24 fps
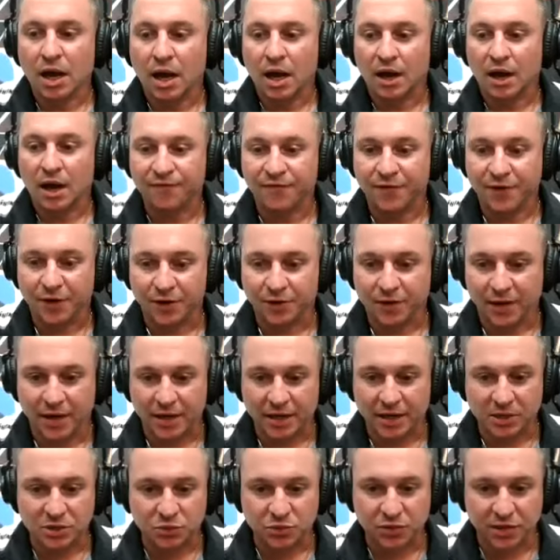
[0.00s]
I'll figure it
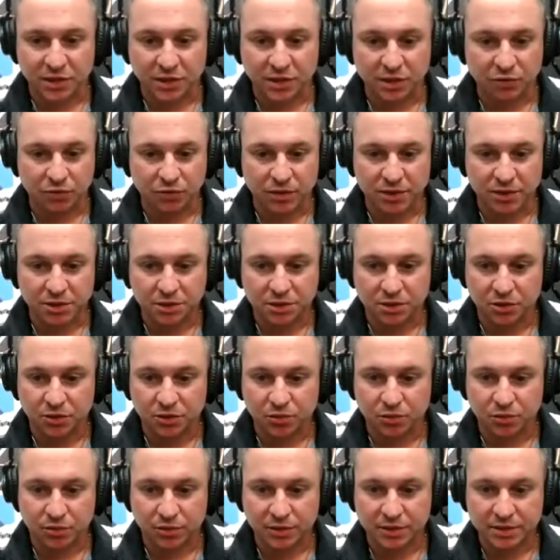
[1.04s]
out as we go, Rich. No
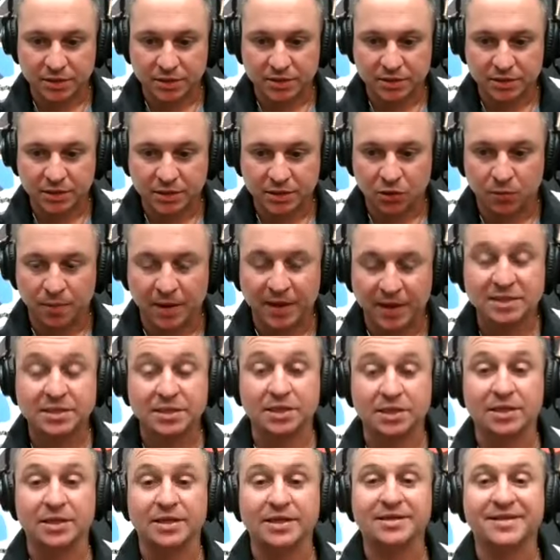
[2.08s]
worries. So
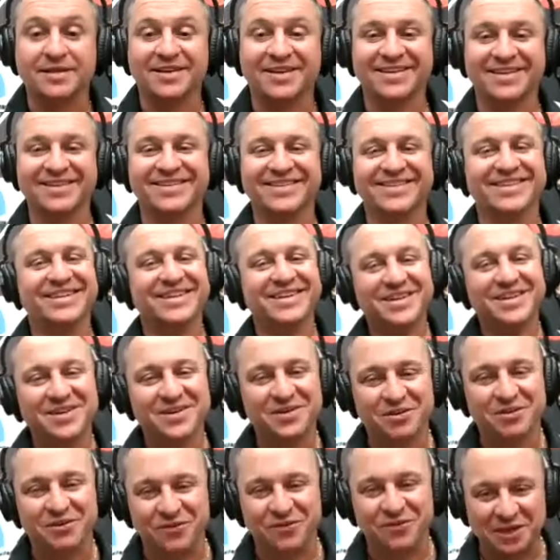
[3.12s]
basically,
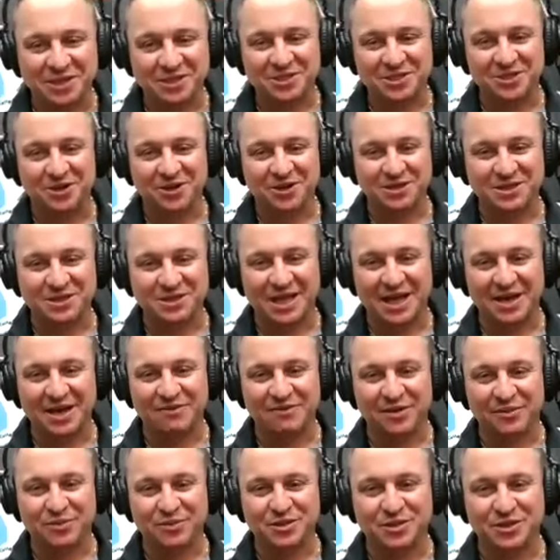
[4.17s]
Reflection Artist Live,
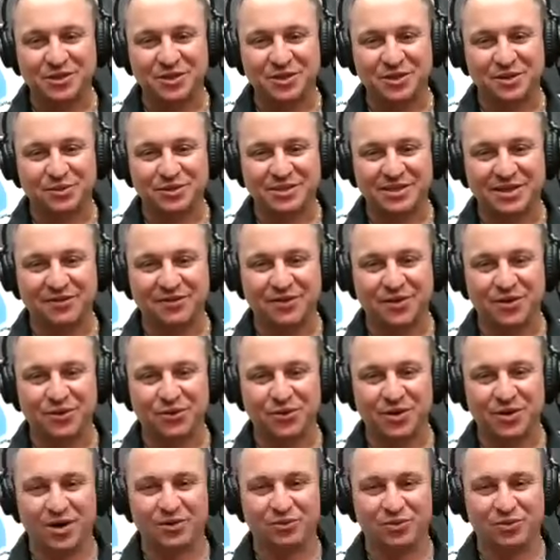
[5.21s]
episode number
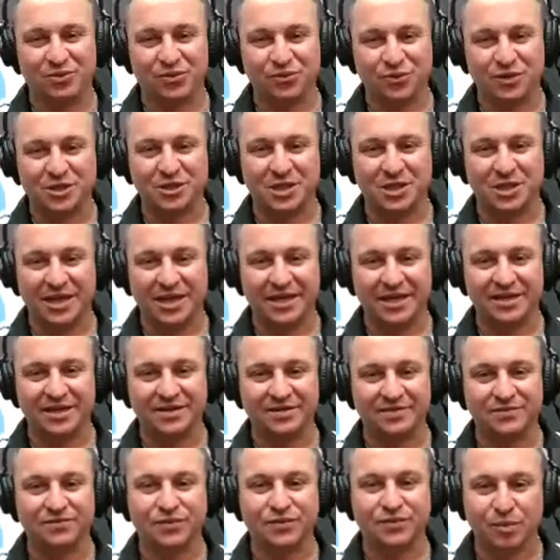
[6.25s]
seventy-one with Rich Light
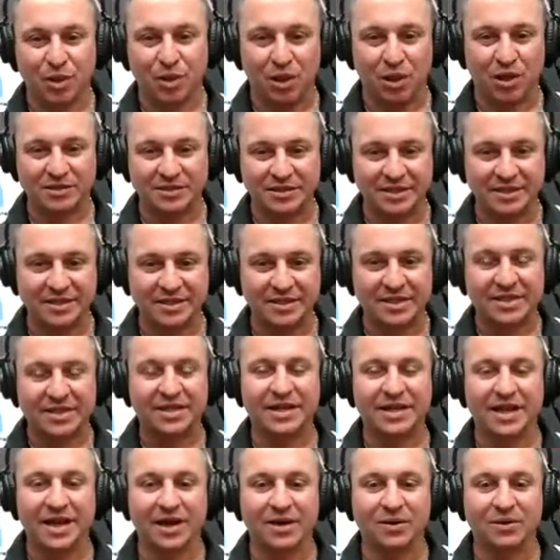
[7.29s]
from Gloss-It.
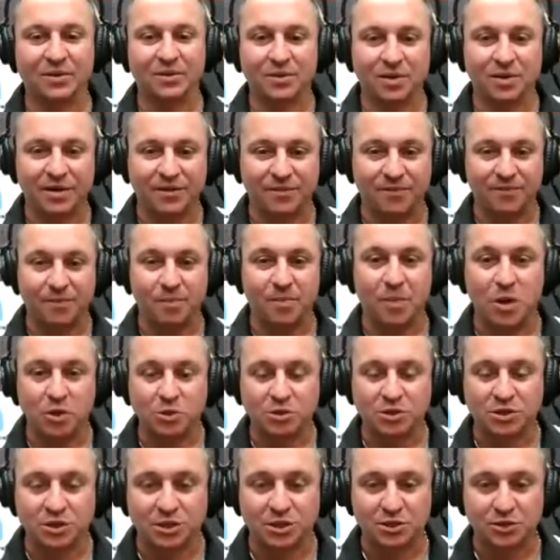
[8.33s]
Now, if
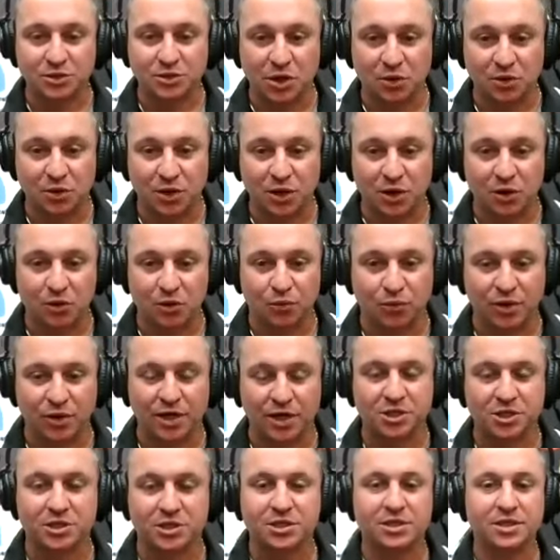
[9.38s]
most of you don't know
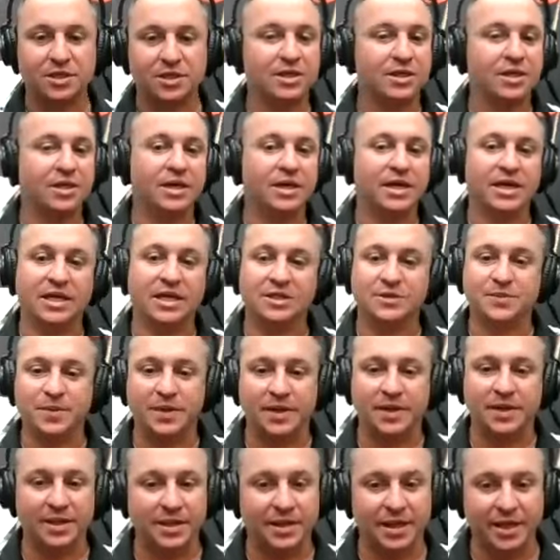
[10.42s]
Rich, he's
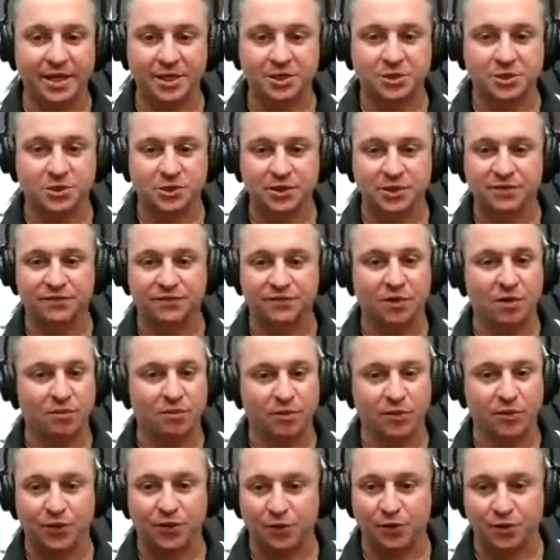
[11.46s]
been in the industry for
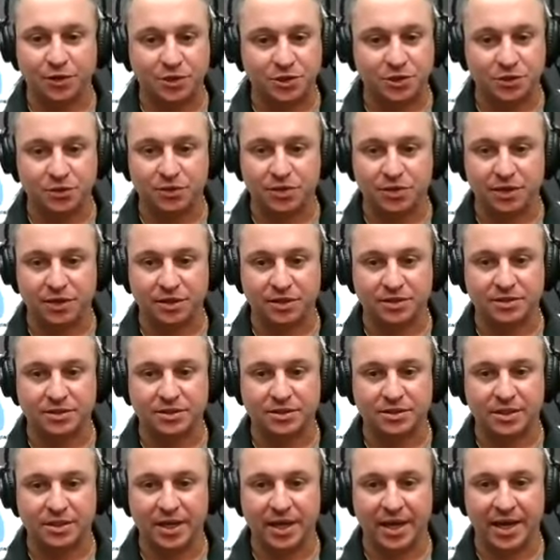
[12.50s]
over thirty-two
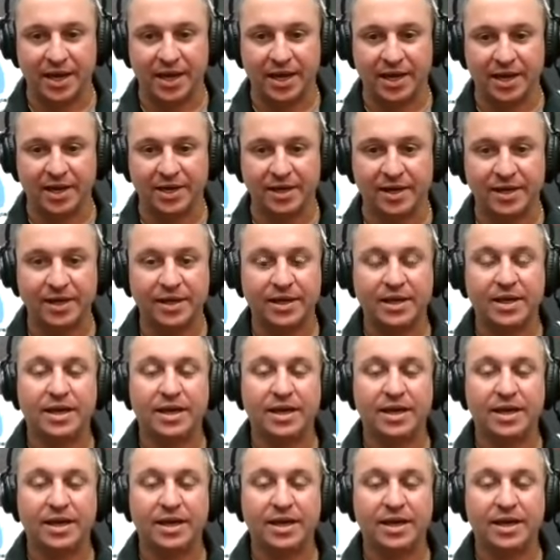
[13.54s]
years, and